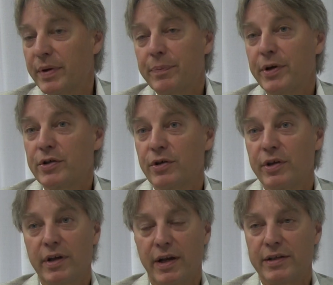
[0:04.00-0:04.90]
big picture in
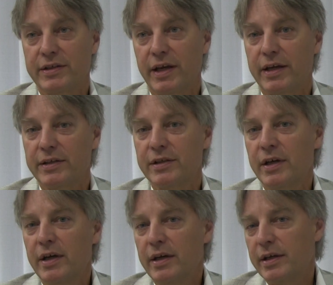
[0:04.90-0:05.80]
the United States
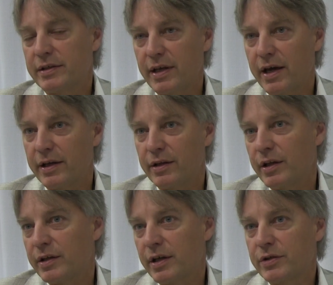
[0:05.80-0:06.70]
is that in
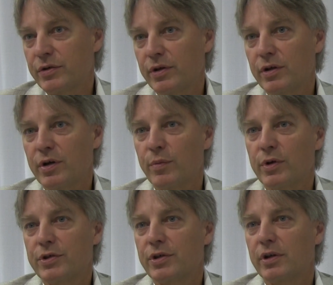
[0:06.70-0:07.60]
the industrial,
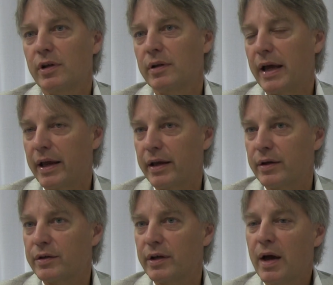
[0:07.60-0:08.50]
commercial,
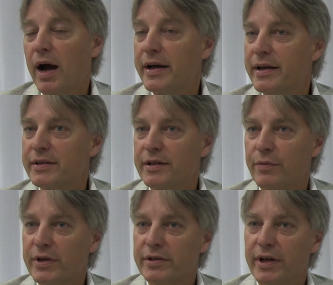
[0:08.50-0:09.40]
and high-density
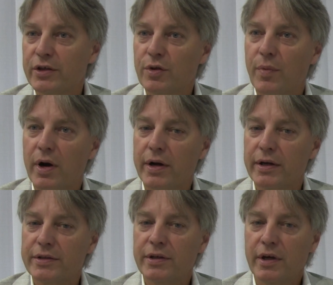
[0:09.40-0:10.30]
residential
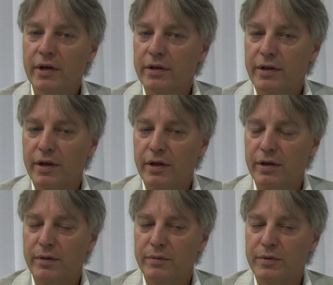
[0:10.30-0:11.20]
markets,
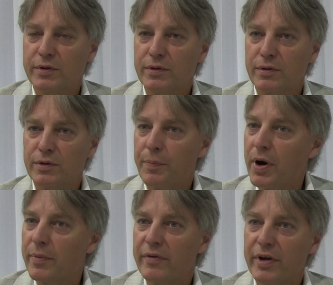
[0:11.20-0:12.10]
the
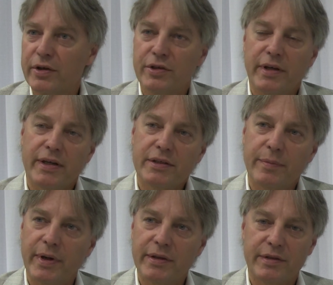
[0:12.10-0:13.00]
Department of Energy
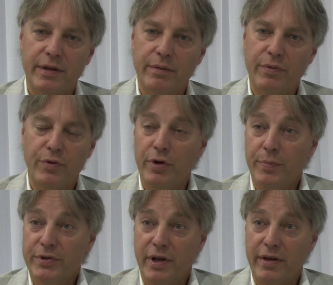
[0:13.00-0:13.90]
estimates that
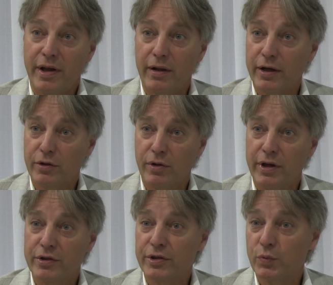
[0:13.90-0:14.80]
30% of that electrical
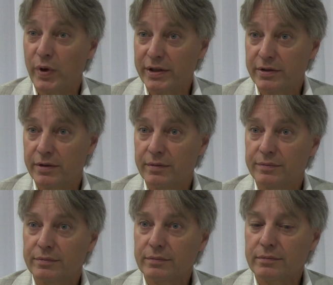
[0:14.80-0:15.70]
energy is wasted.
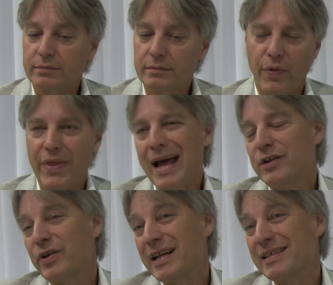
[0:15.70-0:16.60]

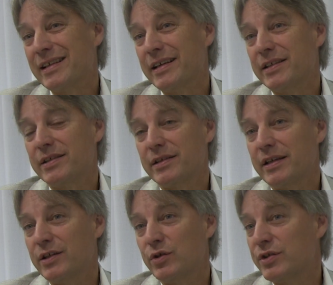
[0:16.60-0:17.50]
That translates
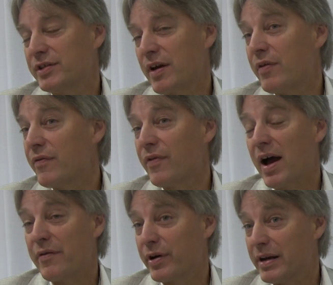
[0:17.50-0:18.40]
into
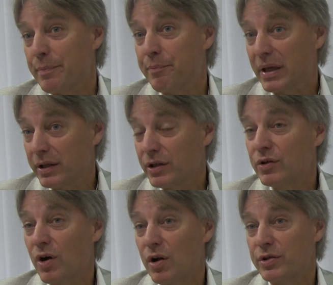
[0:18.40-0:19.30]
$75 or $80
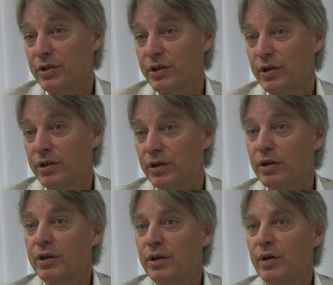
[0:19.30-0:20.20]
billion a year
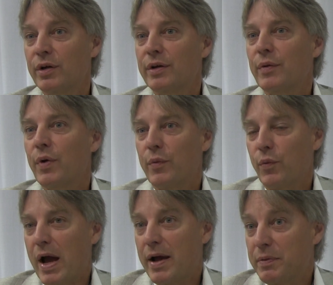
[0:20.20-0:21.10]

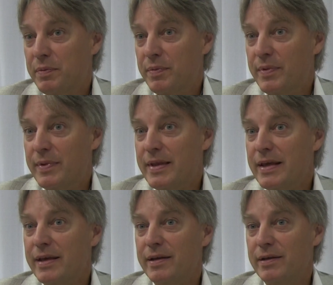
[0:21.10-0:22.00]
at
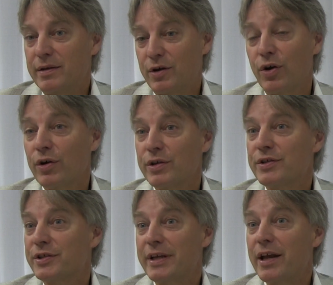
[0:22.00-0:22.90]
the current
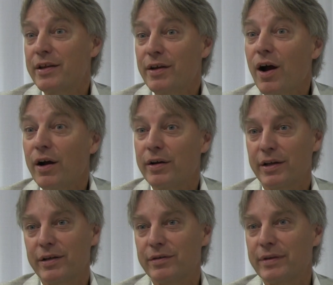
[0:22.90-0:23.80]
state of the art
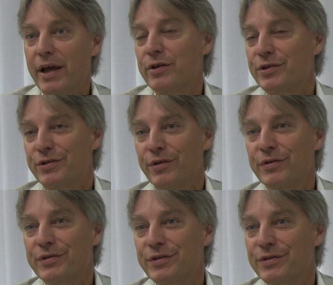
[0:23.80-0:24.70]
in energy
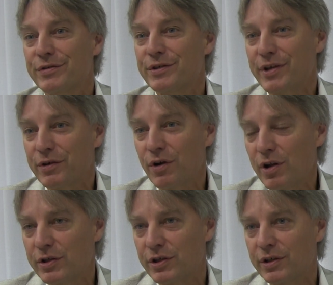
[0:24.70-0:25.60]
services and
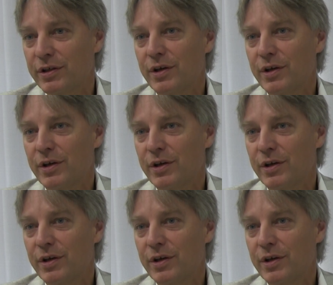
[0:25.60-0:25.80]
technology.